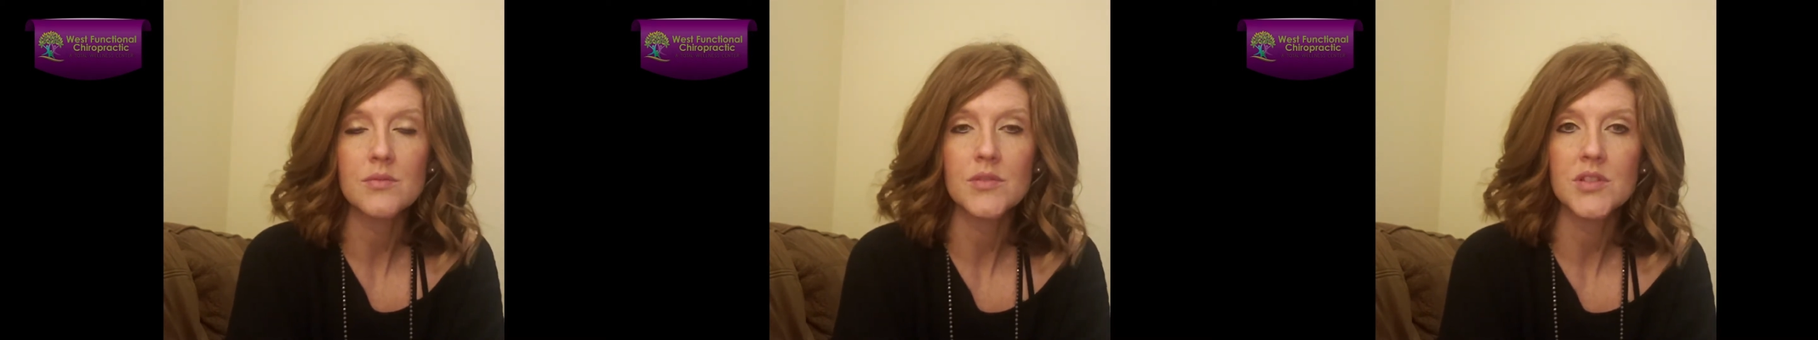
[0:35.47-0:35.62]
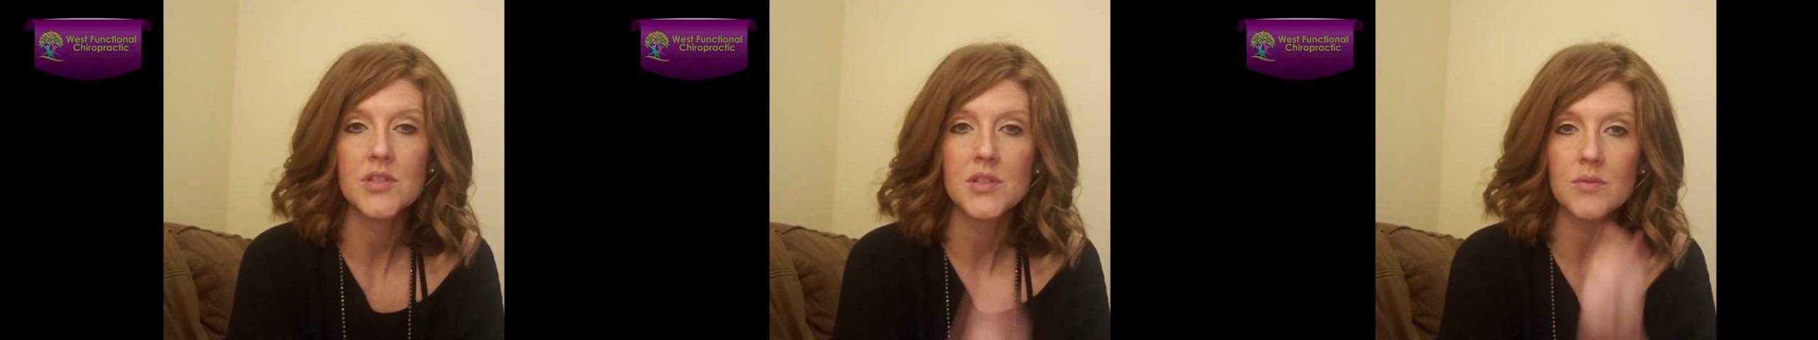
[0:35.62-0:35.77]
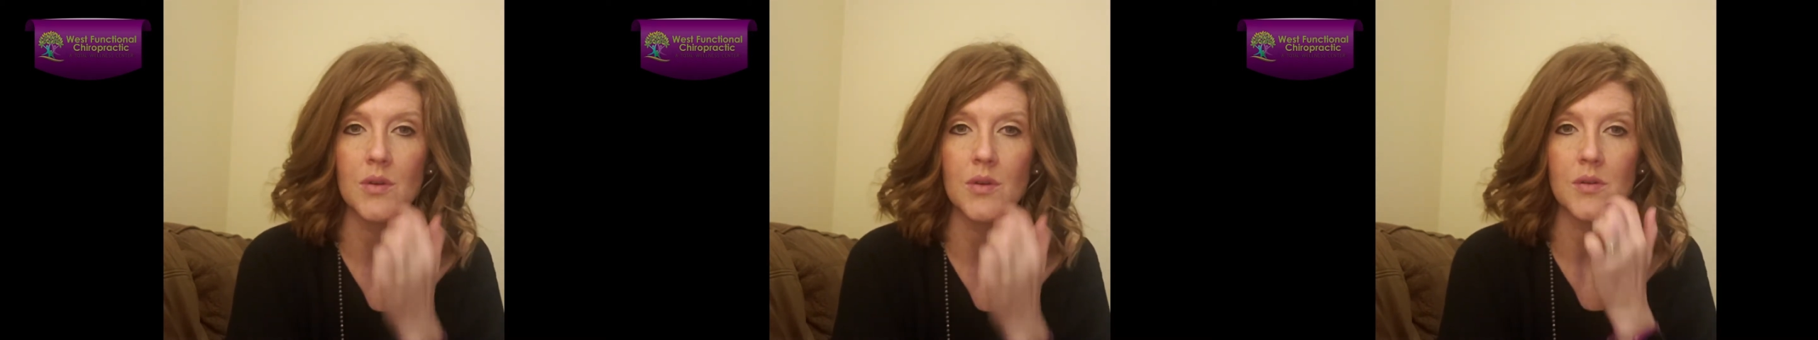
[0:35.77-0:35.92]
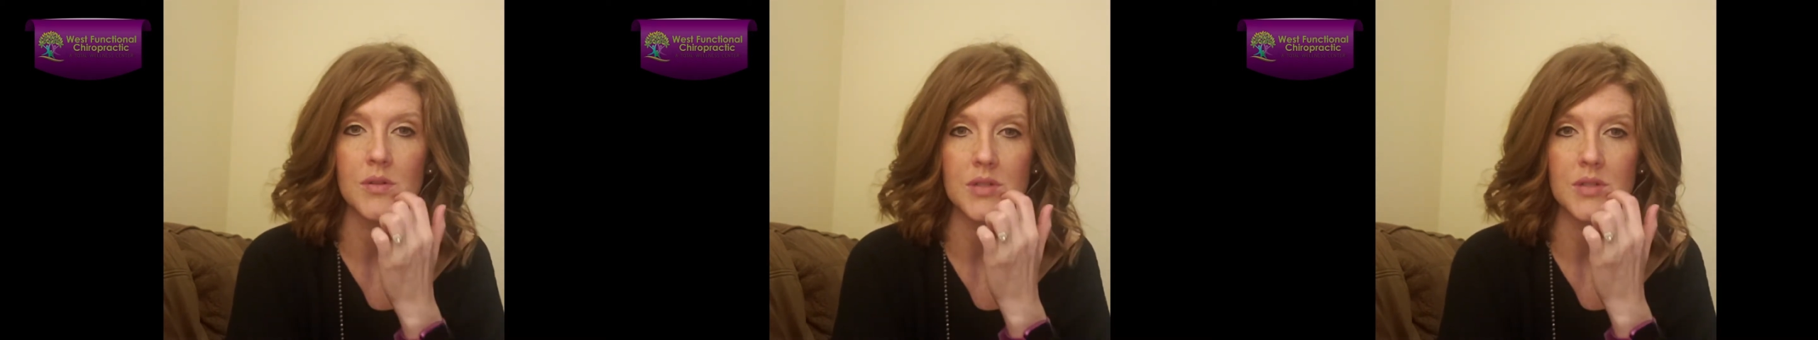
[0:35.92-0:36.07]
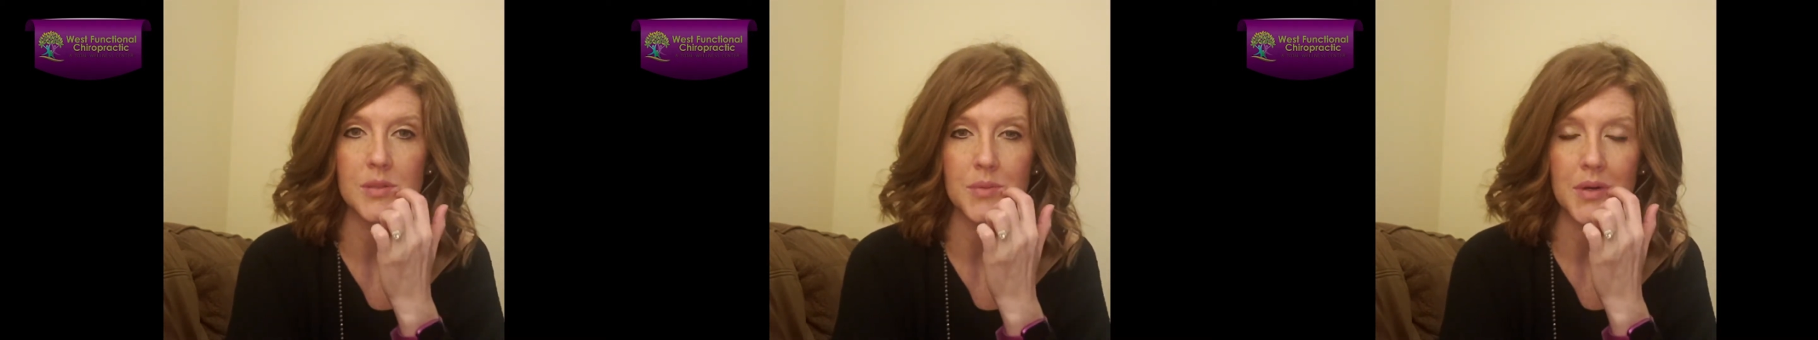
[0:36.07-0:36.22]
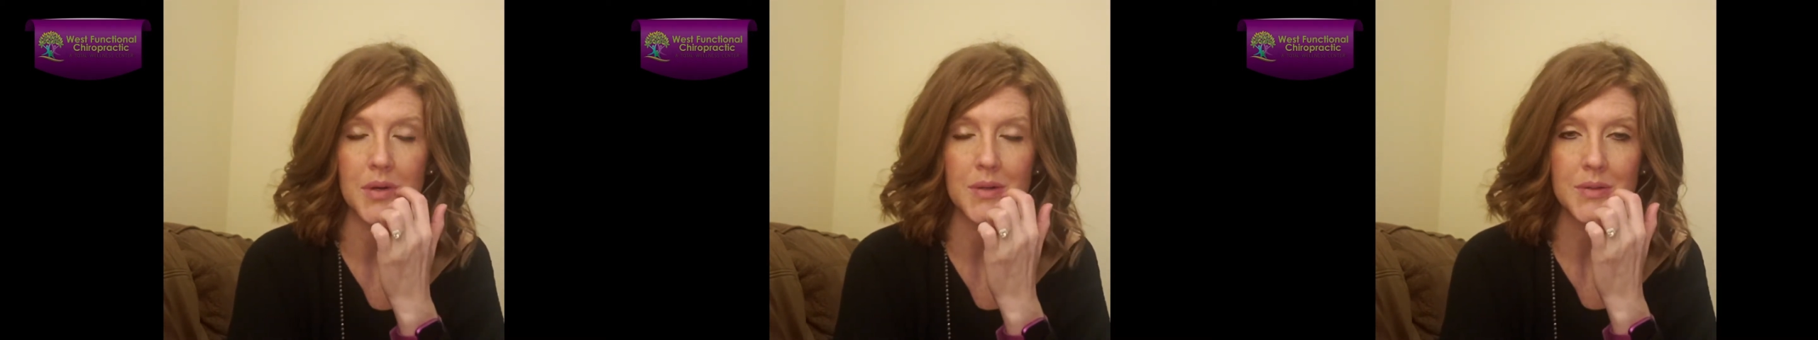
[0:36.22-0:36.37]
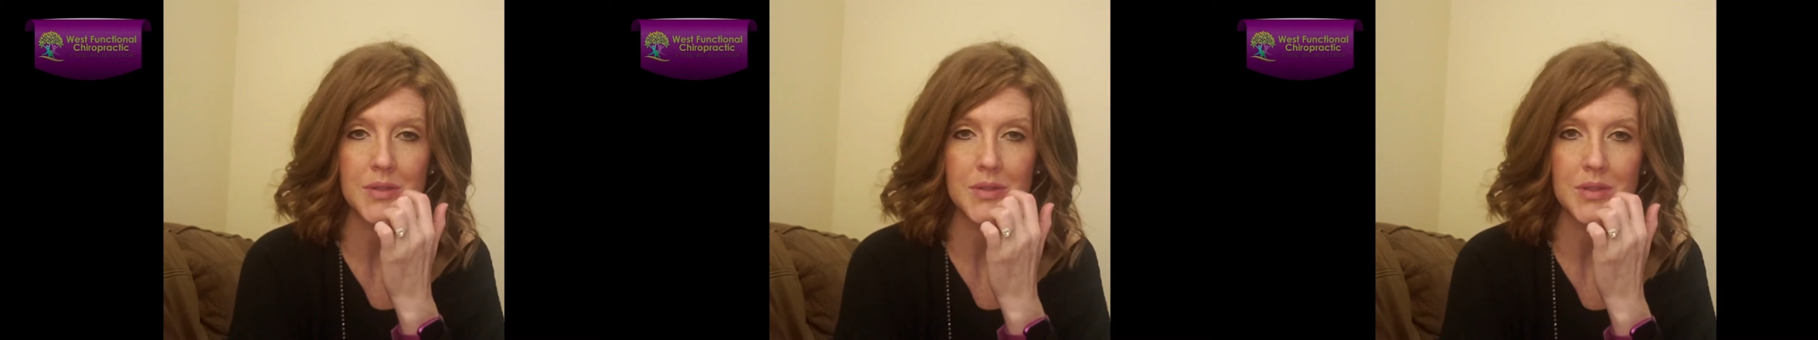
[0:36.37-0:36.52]
which is what we're
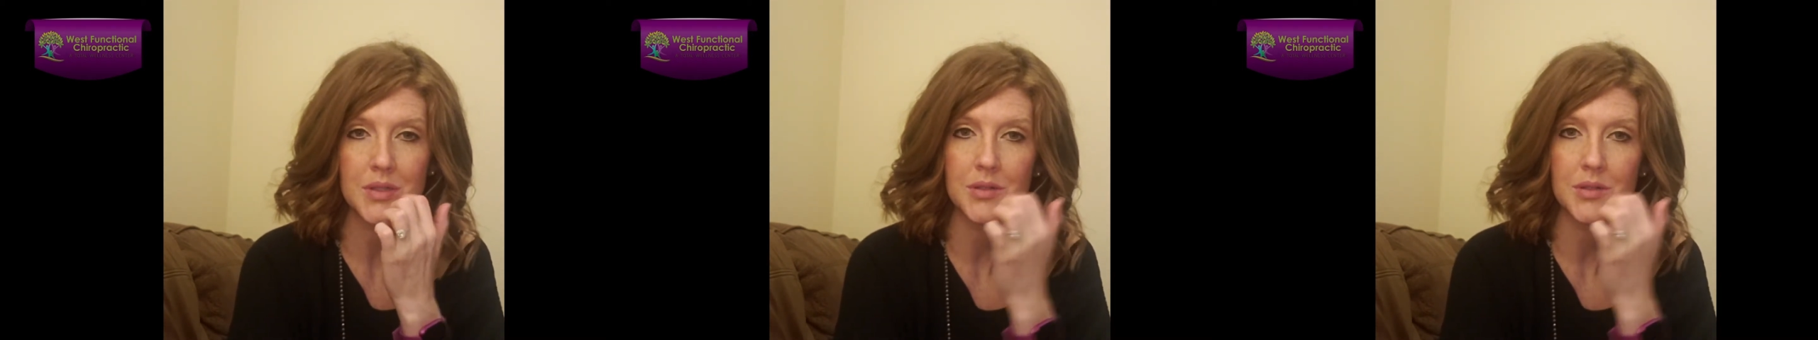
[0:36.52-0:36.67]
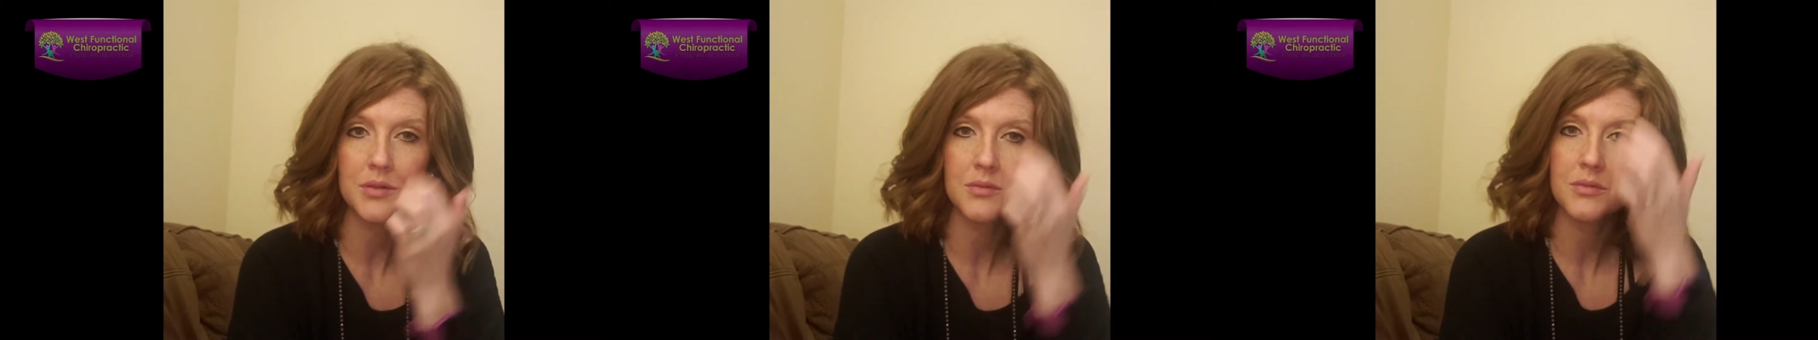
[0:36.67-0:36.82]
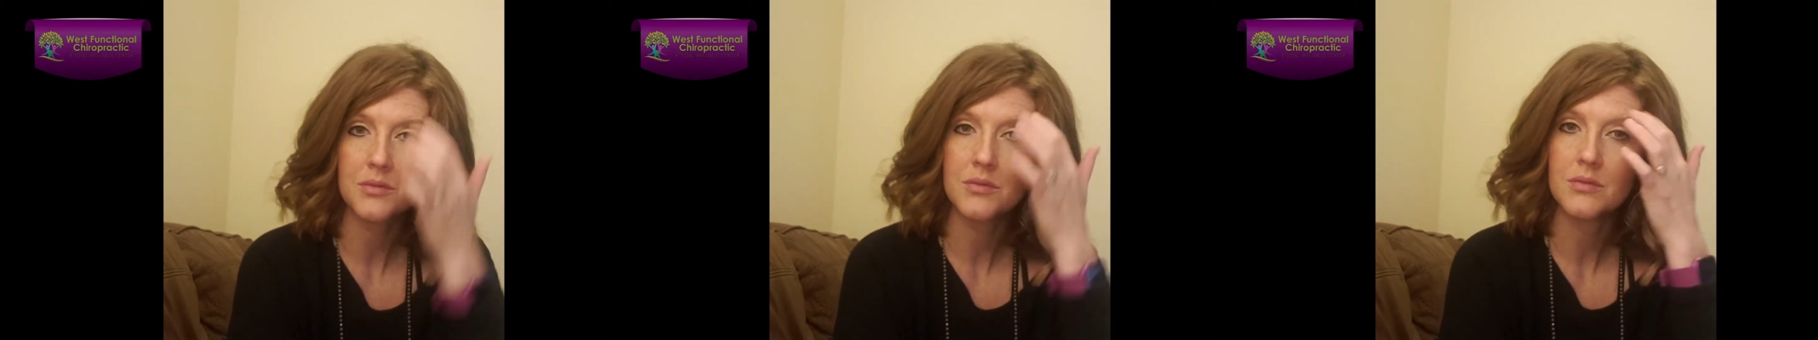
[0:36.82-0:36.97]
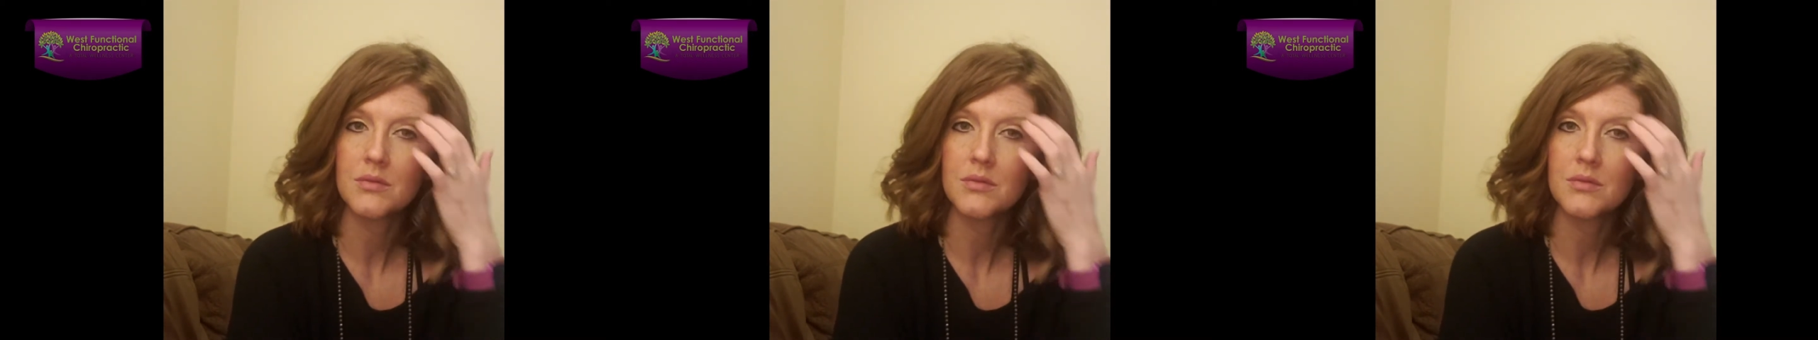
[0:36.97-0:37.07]
supposed to,